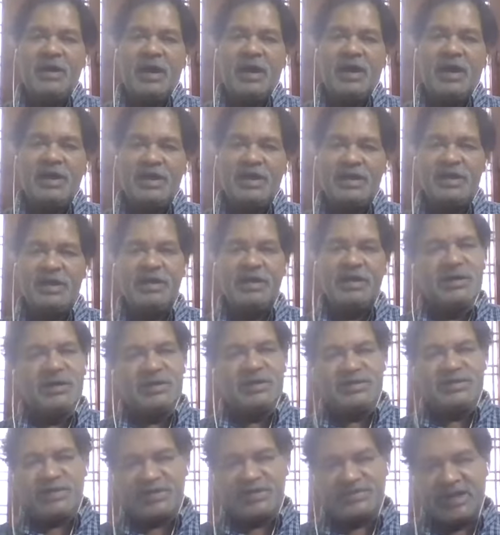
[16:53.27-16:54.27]
under
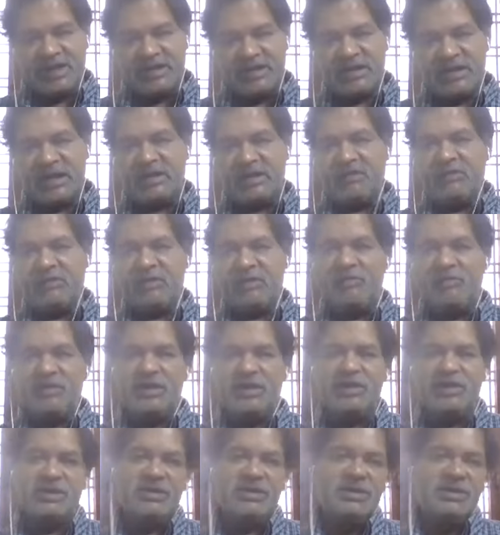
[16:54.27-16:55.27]
the central
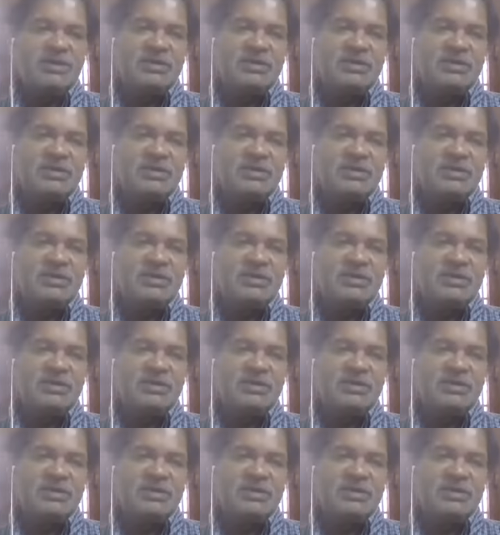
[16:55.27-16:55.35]
government